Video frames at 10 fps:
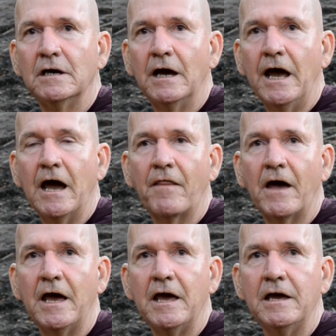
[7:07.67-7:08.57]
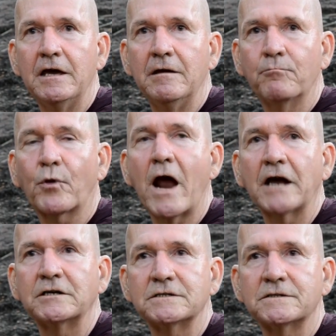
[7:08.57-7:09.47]
how they
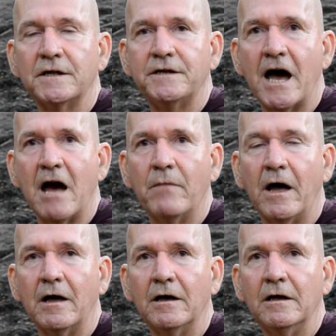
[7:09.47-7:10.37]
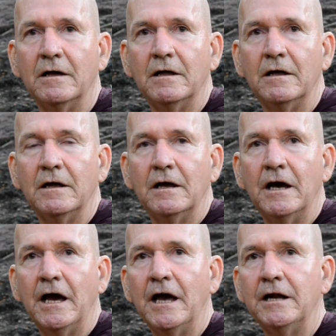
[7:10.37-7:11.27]
practiced the Dharma
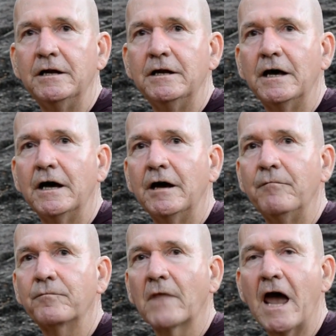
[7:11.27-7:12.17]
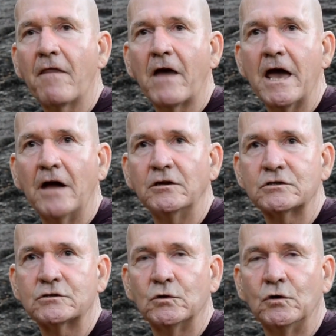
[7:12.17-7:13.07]
and um, how they
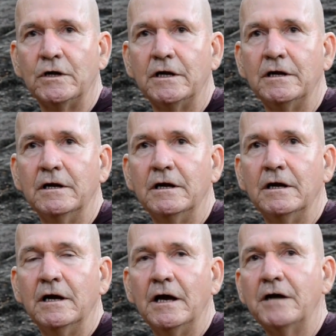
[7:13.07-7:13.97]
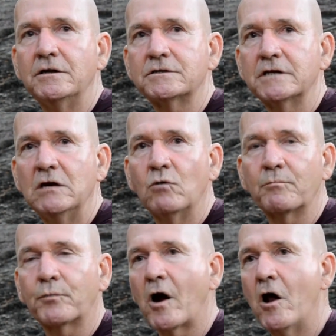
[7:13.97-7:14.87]
understood it, and to see what
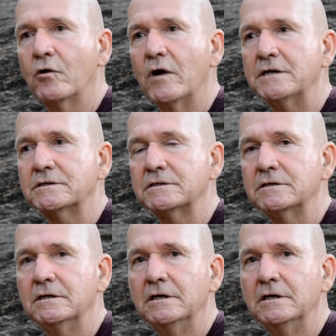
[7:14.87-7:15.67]
progress